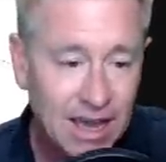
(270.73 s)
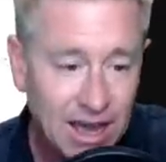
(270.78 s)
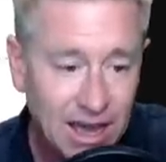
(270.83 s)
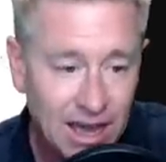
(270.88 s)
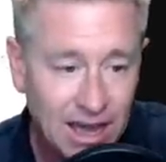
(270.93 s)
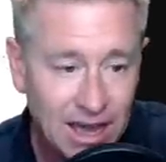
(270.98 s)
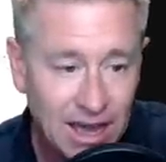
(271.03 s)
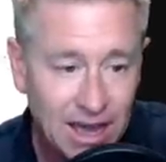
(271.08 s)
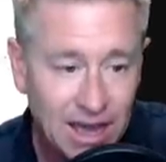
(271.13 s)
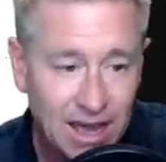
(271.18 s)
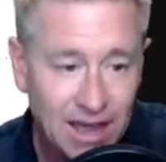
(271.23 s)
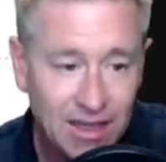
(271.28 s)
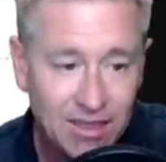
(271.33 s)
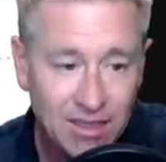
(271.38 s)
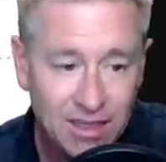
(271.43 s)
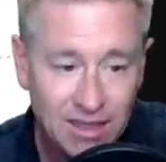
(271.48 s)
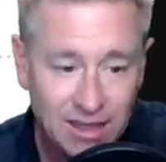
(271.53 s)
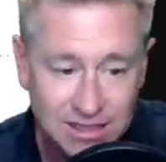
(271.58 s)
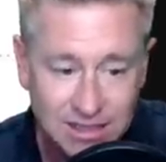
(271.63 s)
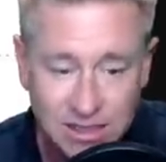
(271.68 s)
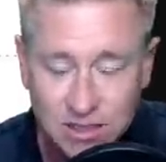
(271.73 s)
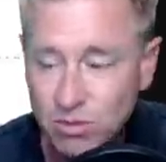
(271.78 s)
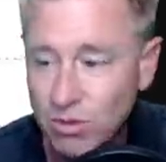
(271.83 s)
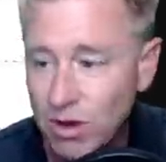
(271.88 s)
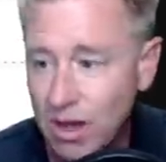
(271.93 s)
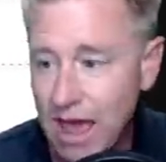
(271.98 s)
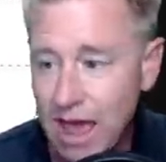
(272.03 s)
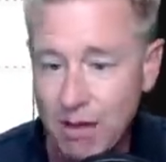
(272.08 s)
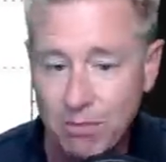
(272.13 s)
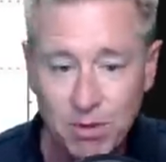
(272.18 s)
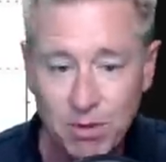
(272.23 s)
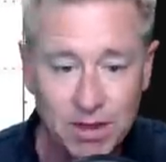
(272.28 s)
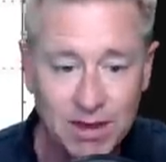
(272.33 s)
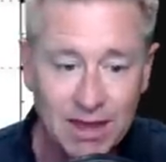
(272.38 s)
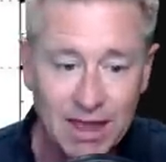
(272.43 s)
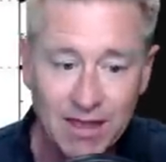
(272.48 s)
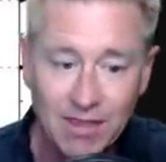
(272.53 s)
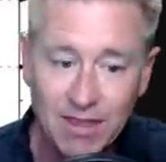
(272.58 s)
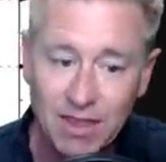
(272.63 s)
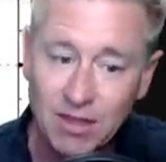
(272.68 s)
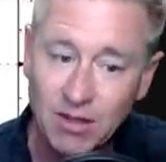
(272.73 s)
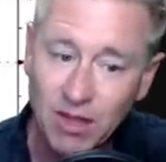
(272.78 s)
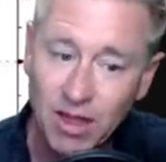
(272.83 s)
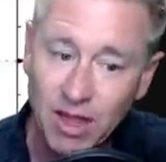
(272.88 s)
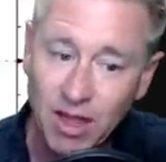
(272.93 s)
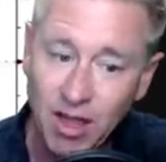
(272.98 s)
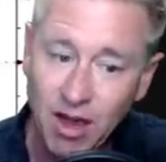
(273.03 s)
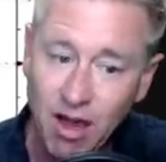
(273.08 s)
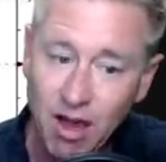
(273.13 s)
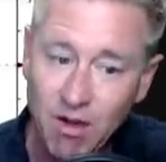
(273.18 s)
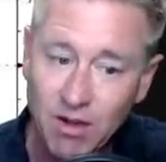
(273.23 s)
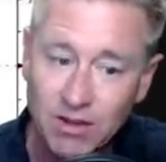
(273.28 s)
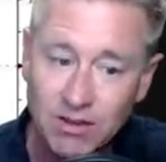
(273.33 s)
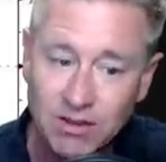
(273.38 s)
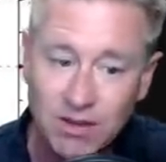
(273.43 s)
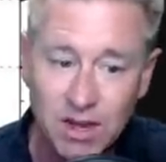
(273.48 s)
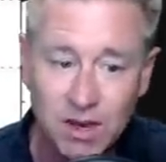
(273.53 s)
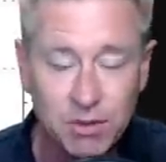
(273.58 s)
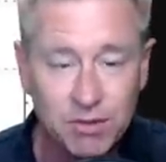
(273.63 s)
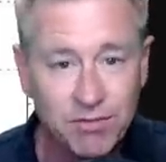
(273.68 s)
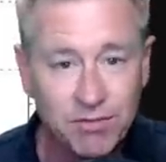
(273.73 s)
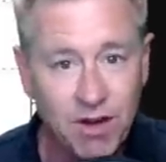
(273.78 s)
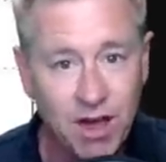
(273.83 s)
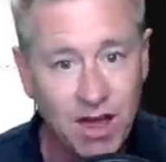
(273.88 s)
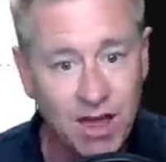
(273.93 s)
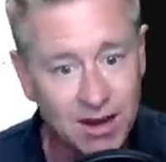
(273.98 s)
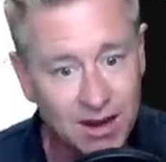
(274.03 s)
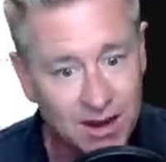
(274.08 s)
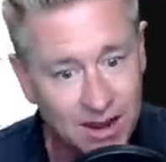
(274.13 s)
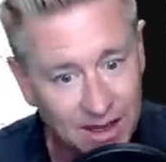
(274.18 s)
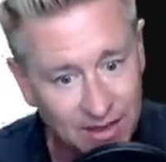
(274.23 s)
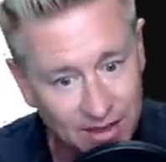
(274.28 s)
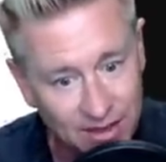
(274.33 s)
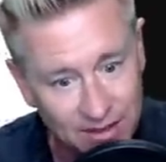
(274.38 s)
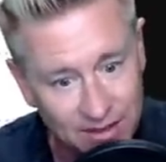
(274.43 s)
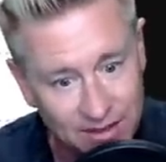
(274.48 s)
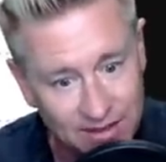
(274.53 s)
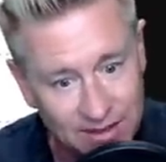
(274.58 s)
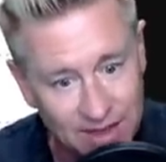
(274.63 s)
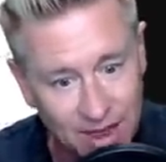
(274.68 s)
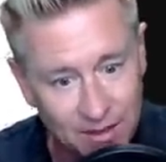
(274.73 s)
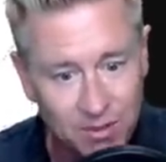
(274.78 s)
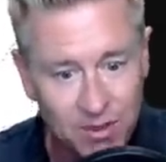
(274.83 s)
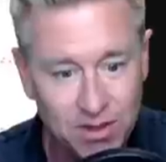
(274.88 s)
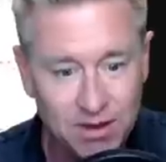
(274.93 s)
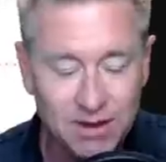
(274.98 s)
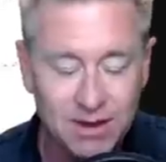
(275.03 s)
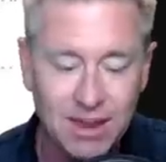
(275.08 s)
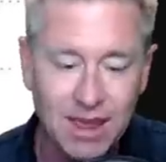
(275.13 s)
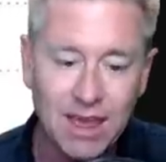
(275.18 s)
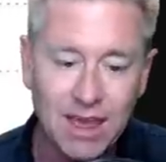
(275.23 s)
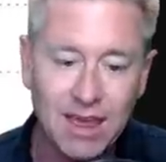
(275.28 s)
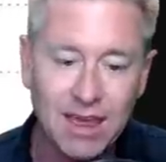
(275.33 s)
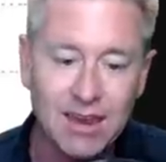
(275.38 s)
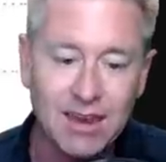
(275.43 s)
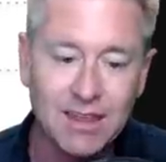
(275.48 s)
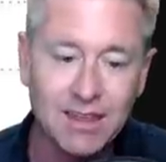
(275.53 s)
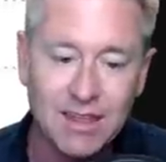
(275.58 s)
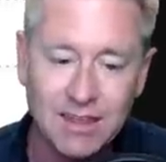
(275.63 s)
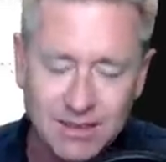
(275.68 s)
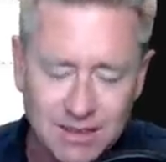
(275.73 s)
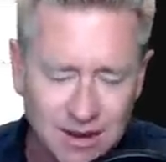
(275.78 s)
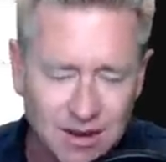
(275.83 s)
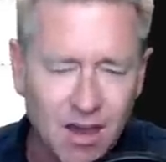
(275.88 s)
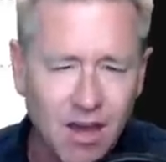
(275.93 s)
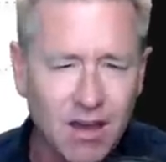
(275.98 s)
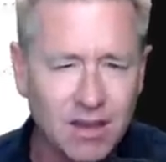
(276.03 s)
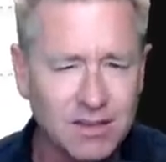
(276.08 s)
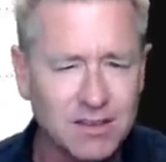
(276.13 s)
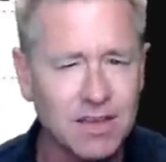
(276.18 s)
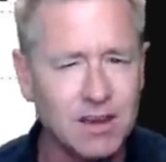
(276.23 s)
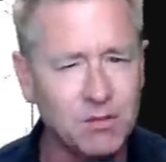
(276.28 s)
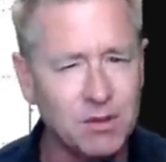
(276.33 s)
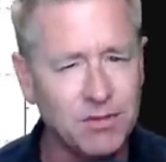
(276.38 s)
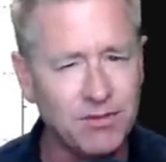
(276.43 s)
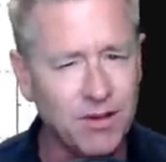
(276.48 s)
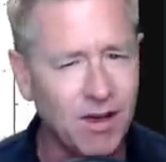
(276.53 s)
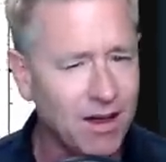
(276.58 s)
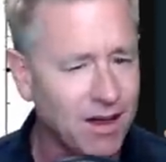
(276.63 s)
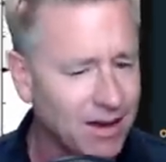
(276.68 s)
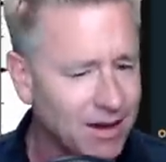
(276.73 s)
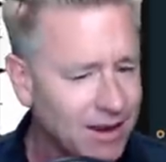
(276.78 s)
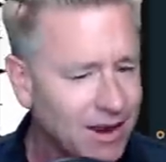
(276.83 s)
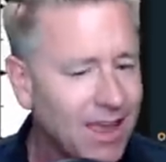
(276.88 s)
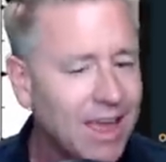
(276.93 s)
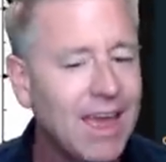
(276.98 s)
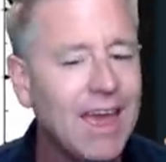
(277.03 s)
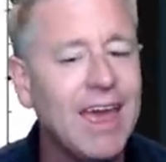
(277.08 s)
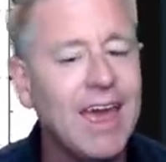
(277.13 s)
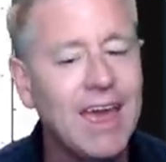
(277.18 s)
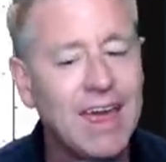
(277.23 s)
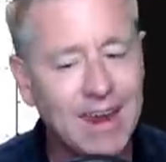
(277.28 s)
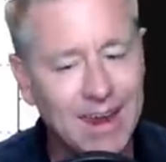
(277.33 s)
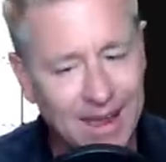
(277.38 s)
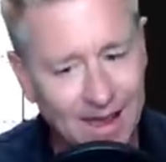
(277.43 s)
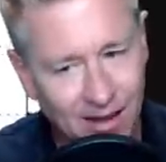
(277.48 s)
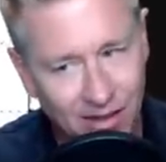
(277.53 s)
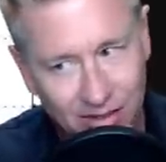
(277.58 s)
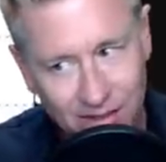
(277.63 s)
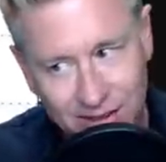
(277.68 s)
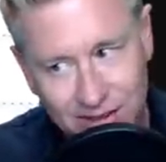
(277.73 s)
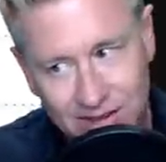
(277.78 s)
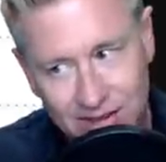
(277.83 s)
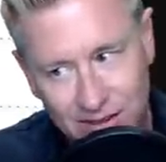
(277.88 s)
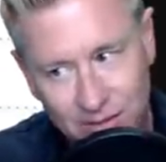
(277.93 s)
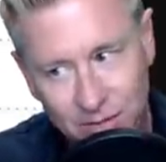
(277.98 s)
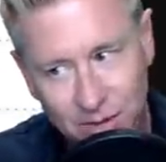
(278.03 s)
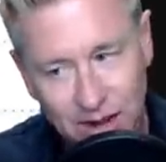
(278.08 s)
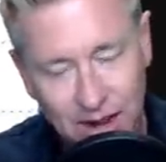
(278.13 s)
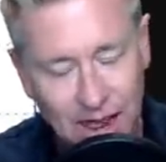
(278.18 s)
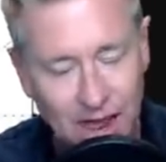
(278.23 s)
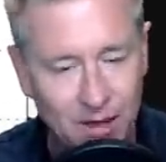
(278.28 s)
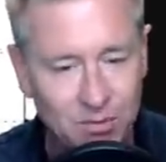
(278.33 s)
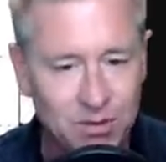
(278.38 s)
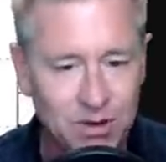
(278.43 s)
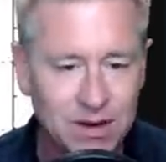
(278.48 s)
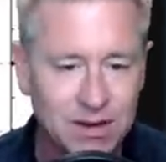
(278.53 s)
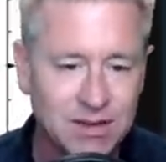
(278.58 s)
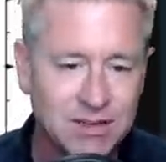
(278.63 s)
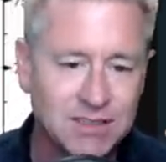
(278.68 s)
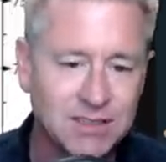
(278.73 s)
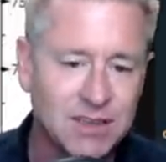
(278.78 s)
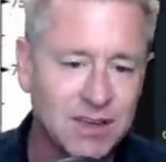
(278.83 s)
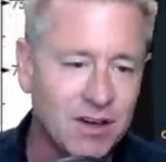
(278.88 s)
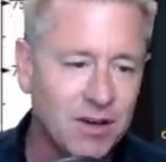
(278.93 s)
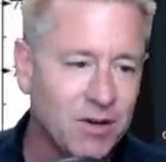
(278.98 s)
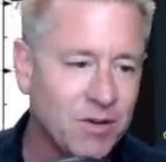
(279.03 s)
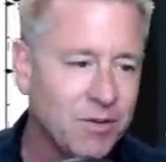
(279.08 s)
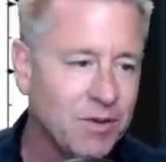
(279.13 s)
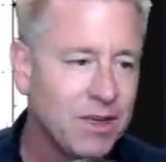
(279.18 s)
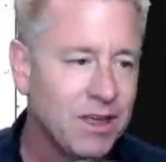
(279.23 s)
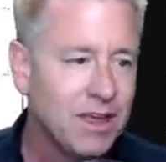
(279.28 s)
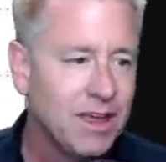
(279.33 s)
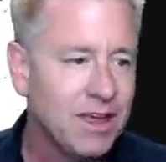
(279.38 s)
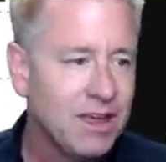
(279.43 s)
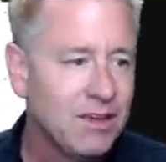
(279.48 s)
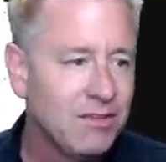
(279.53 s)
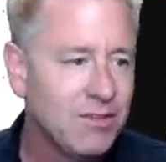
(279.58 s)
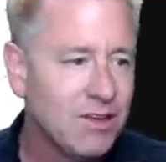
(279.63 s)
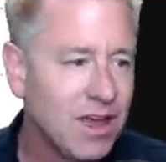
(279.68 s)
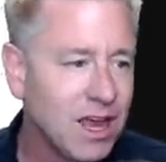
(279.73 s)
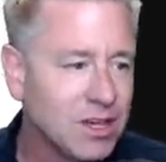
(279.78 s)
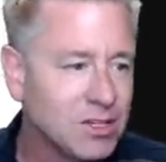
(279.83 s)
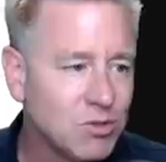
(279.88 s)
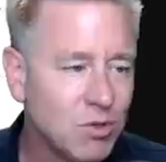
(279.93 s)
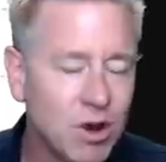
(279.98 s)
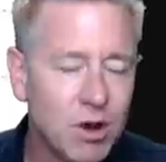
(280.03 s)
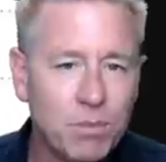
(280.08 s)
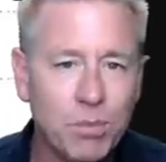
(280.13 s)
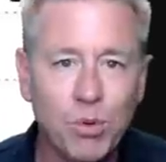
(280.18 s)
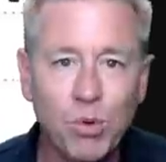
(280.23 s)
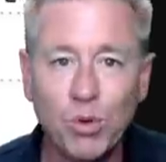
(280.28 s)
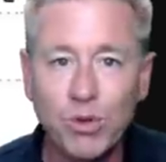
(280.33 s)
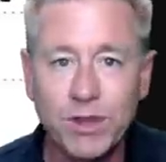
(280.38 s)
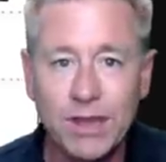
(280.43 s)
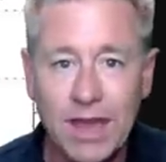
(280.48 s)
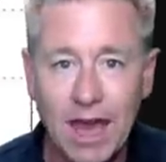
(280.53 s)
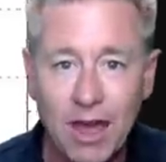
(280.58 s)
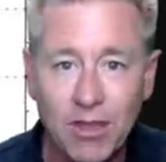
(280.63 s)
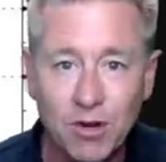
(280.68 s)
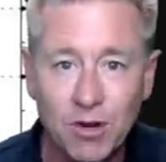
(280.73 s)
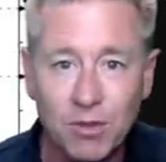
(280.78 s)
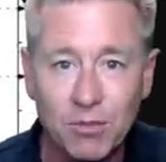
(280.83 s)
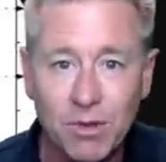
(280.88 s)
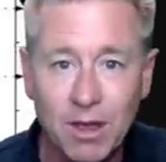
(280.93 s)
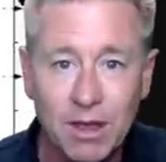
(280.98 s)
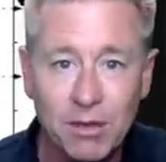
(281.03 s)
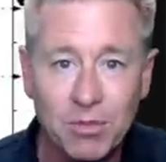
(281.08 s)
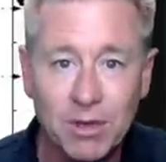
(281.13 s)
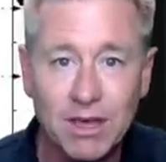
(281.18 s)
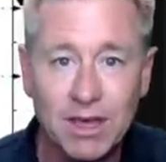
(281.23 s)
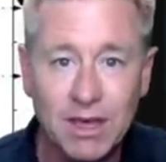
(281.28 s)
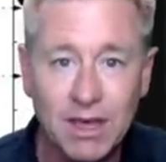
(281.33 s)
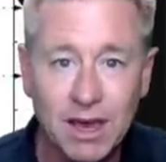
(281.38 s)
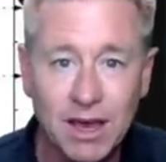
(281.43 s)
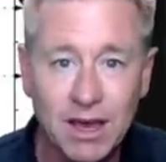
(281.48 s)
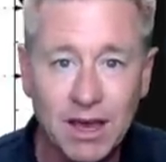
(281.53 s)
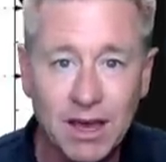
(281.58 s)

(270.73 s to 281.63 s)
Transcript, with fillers: Uh, this is what happened. And then they're like, oh, it's going to be fine. And then this happened. And they said, no, it's going to be fine. And now this has been happening. So if you guys want to pull together and maybe